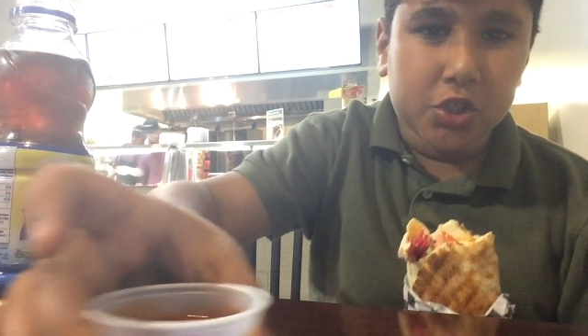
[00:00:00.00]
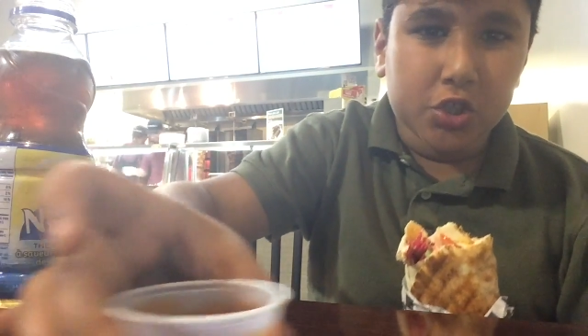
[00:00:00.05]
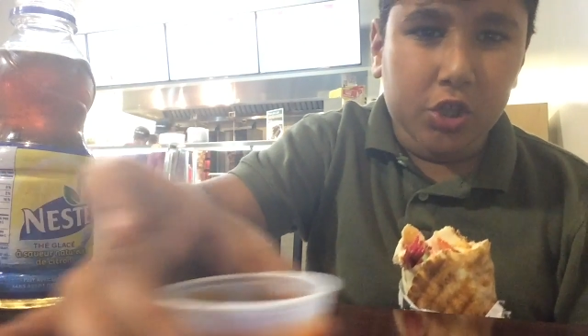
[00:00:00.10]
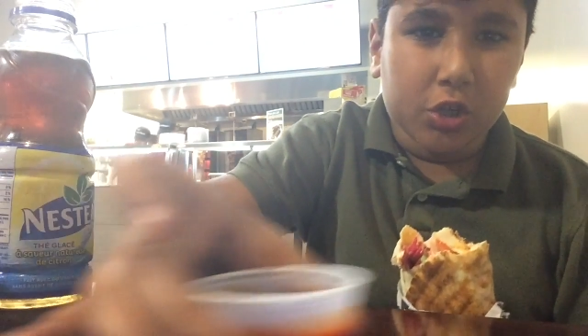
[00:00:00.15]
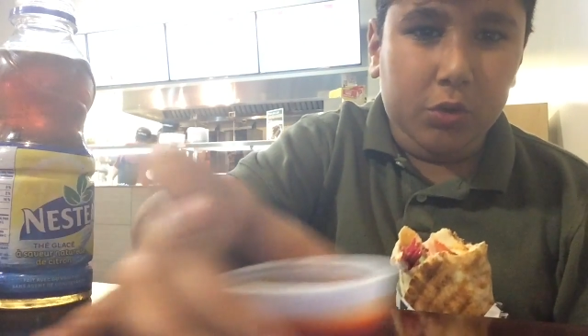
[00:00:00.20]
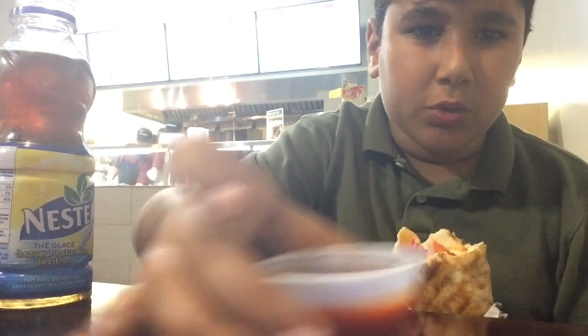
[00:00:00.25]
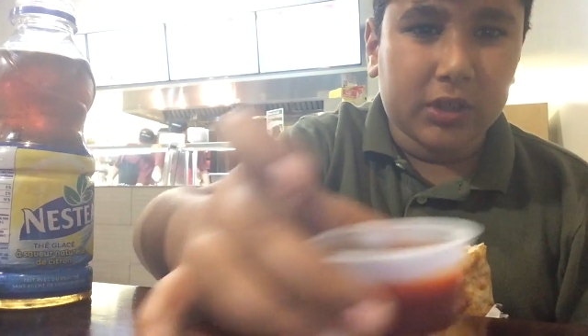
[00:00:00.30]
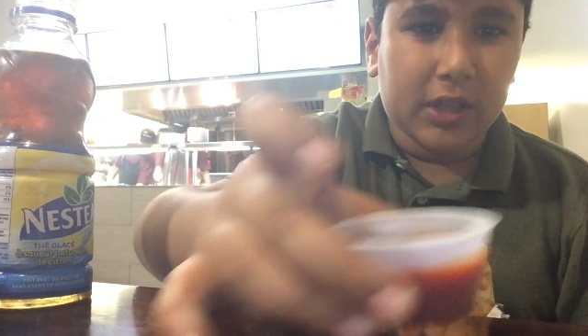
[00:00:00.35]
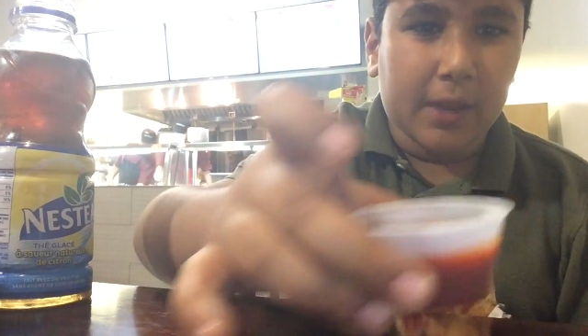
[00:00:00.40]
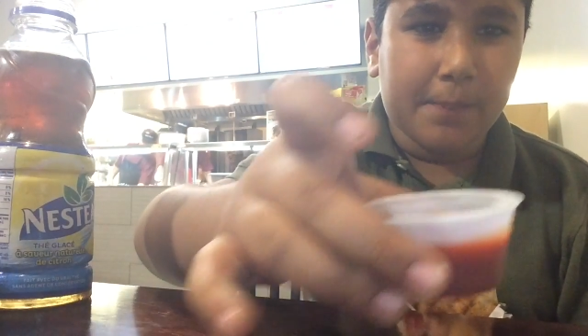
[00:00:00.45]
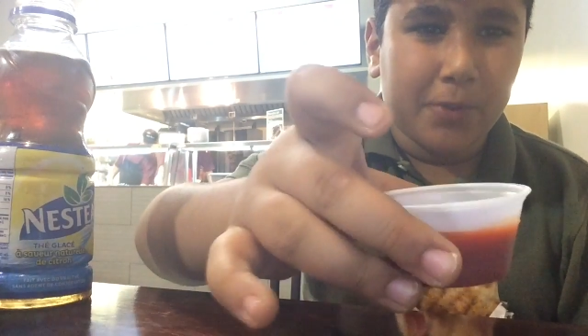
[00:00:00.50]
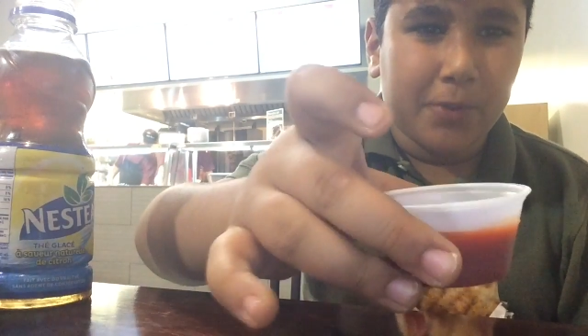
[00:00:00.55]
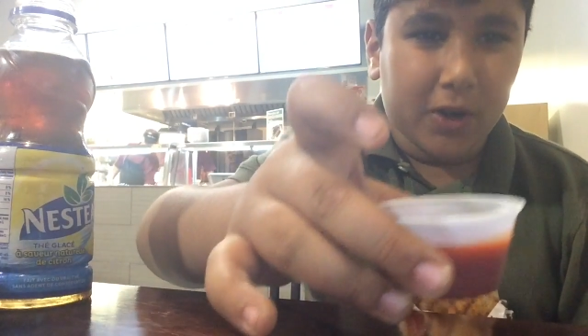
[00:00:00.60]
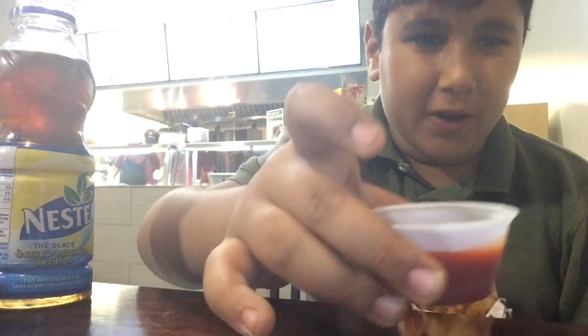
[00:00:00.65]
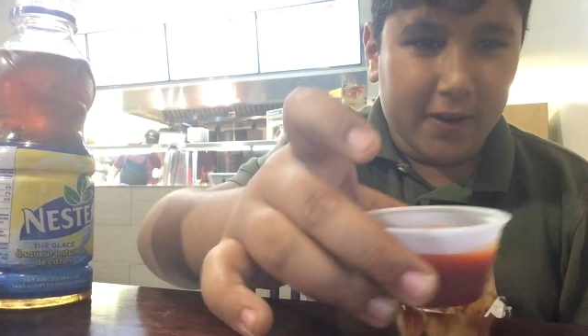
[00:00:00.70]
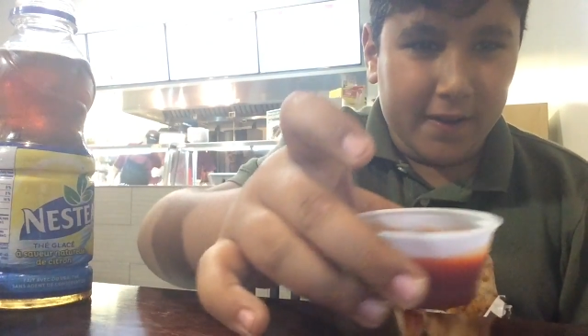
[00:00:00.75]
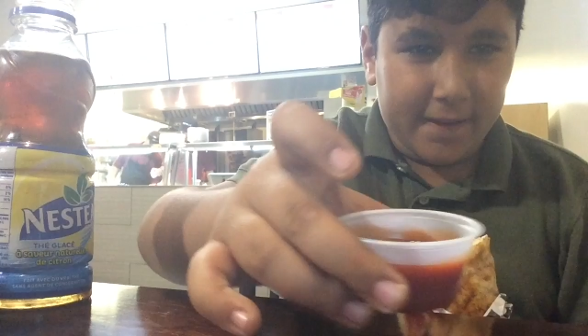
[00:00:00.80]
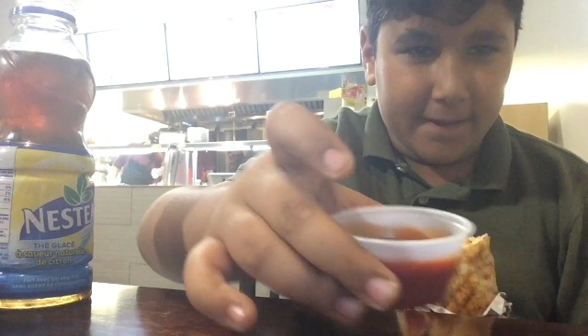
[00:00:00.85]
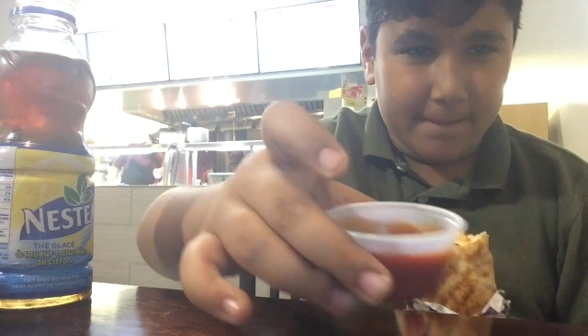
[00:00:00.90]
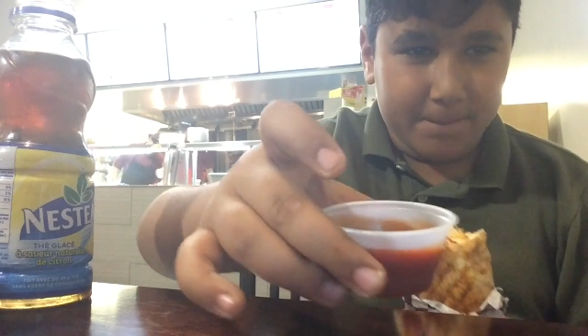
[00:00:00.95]
look what they put
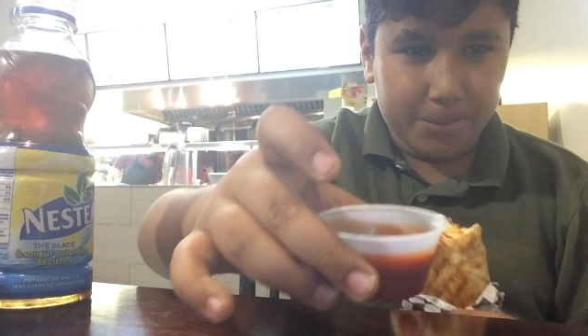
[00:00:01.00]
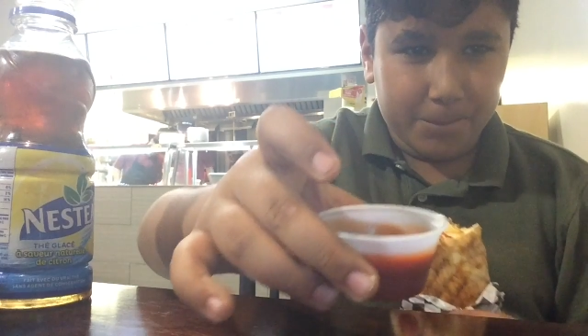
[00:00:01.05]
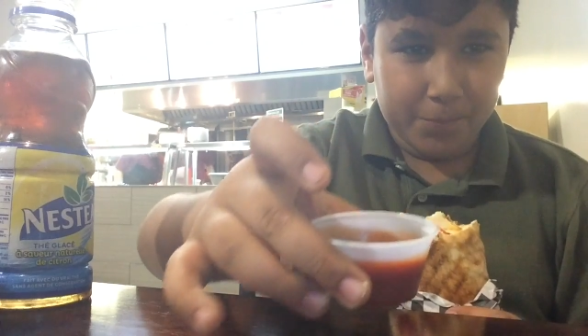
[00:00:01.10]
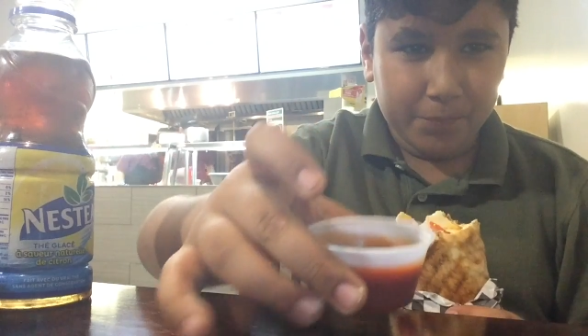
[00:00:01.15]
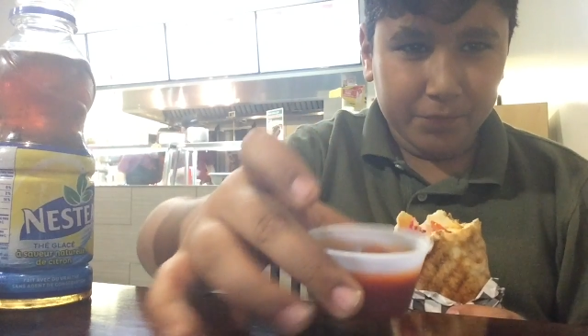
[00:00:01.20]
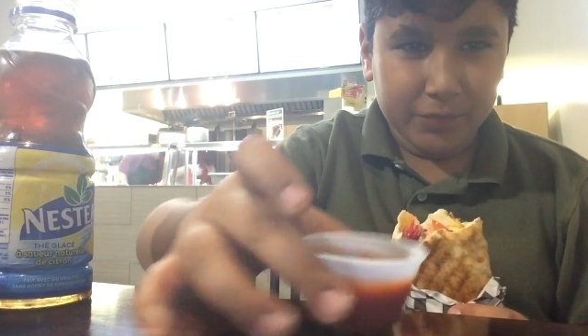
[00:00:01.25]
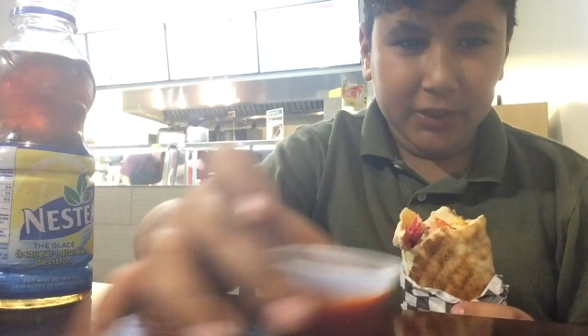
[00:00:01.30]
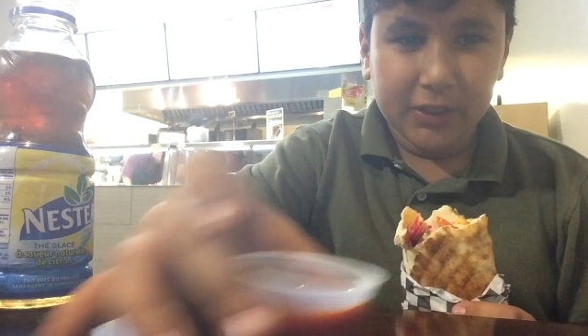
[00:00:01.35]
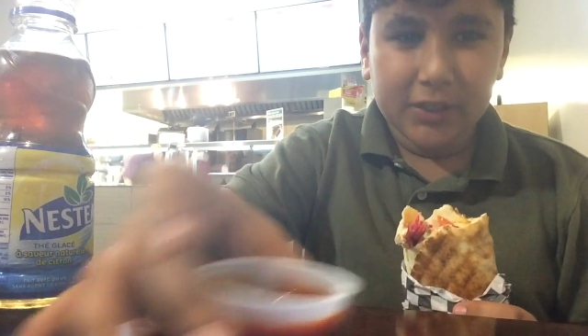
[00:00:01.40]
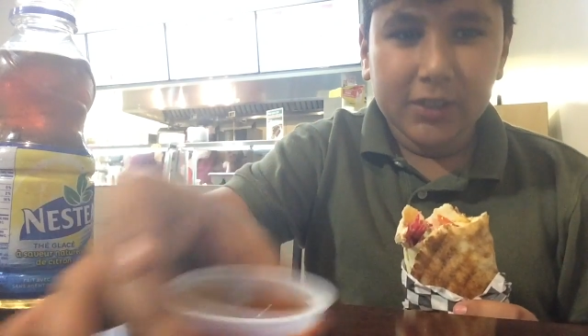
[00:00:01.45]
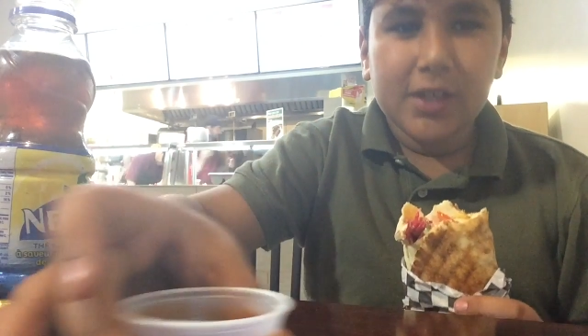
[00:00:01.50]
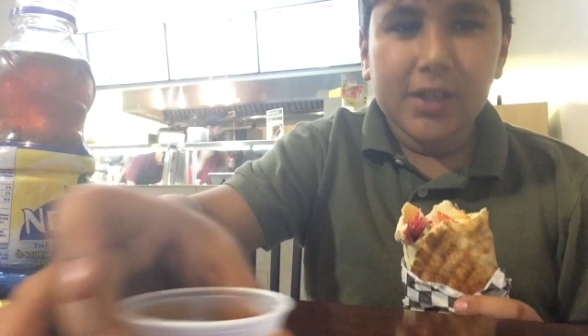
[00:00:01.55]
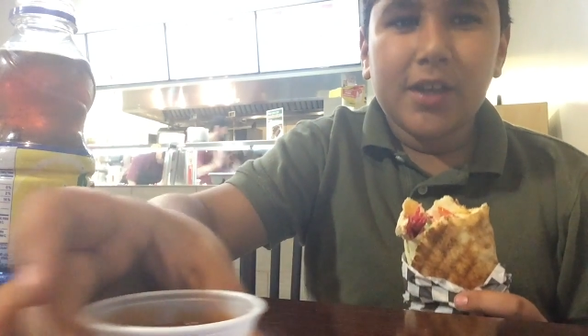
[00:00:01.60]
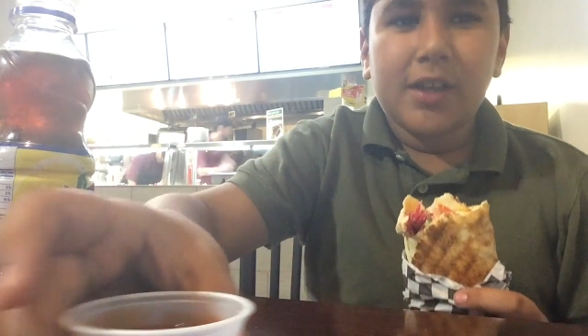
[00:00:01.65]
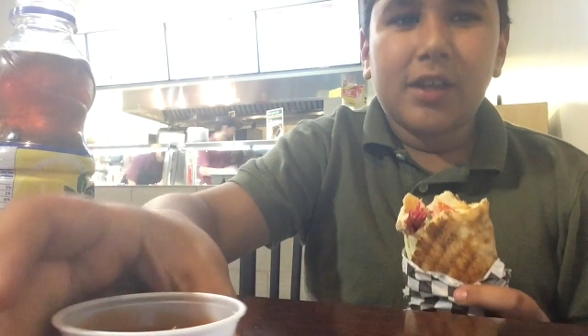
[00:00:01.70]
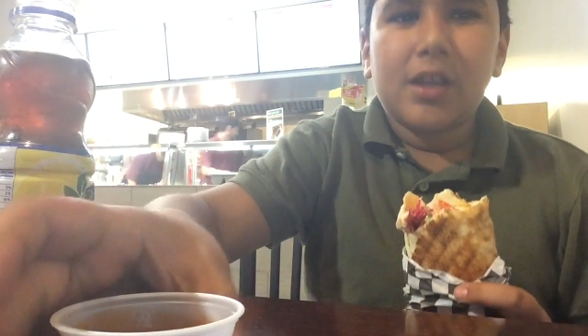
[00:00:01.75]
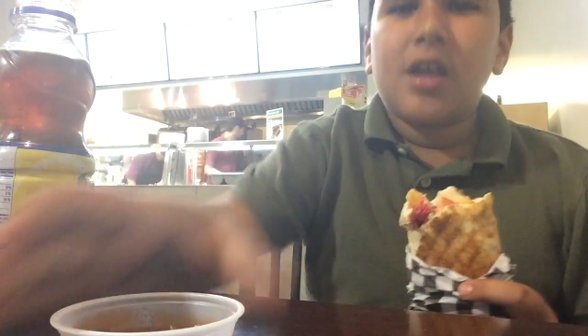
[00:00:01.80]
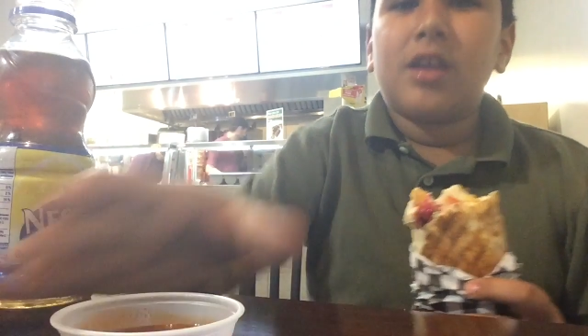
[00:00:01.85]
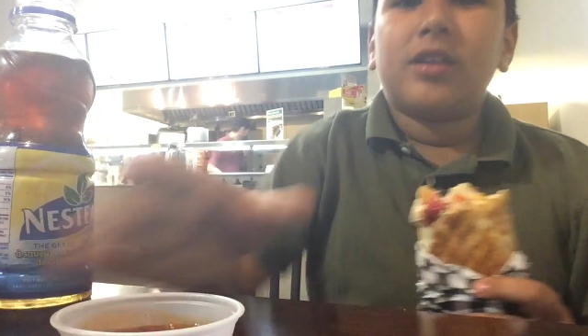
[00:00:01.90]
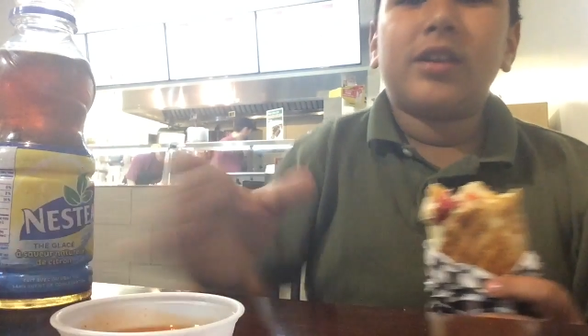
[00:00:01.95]
it
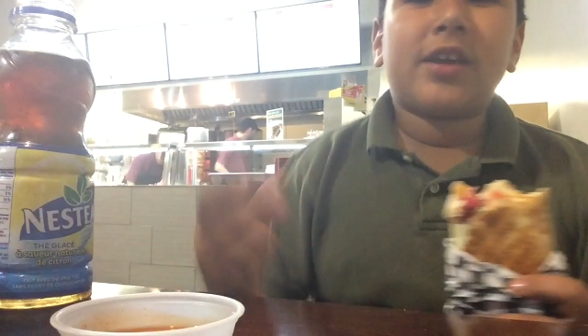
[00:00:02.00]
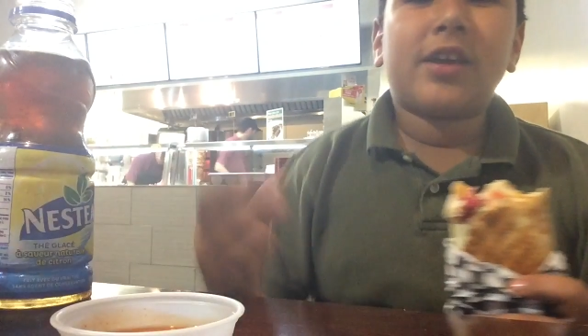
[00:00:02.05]
in.